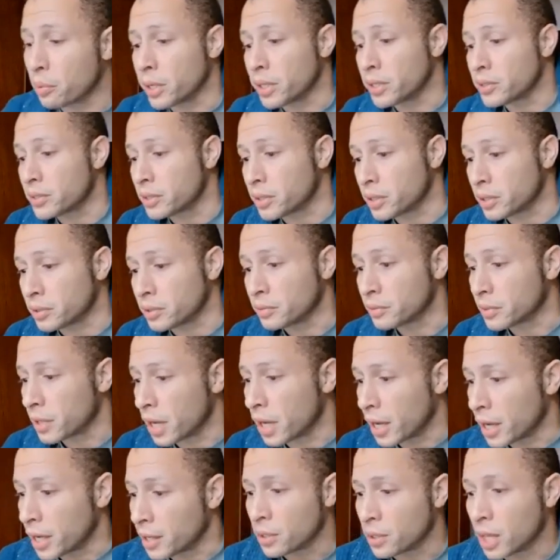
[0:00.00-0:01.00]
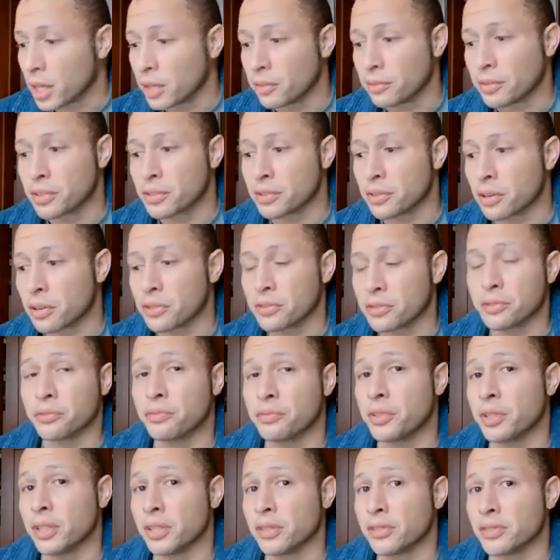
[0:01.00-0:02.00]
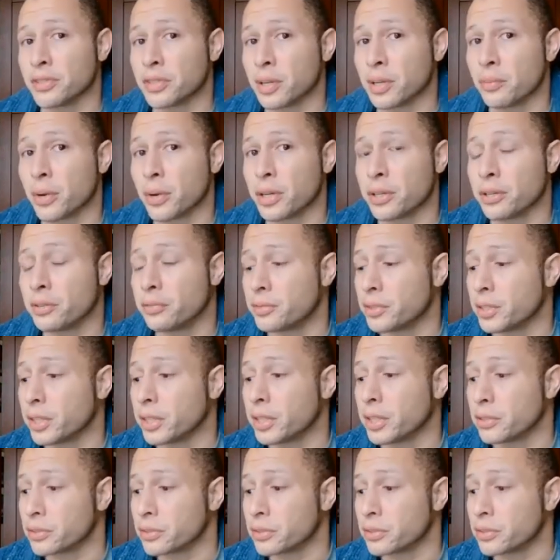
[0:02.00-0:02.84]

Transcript: the points, and I know a lot of us are also feeling the same way you're